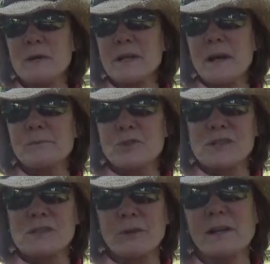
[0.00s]
and I
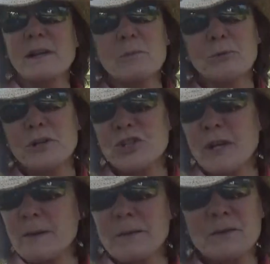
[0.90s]
just greatly
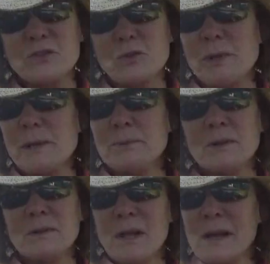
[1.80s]
appreciate those 2
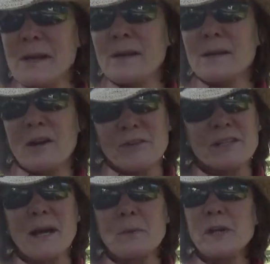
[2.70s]
people every
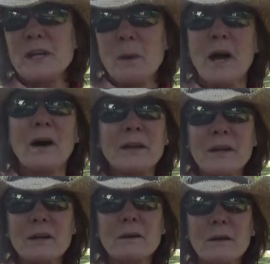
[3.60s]
time we come out
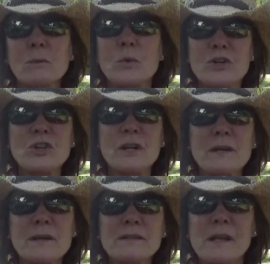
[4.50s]
here, which
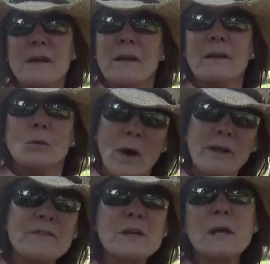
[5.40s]
is,
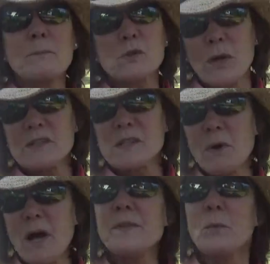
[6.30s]
one of them comes once a
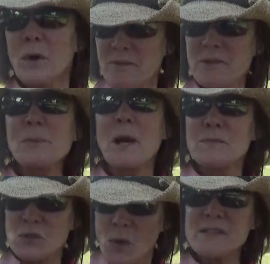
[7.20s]
month and one of them
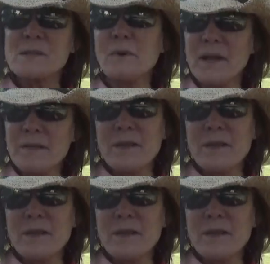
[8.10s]
comes twice a month.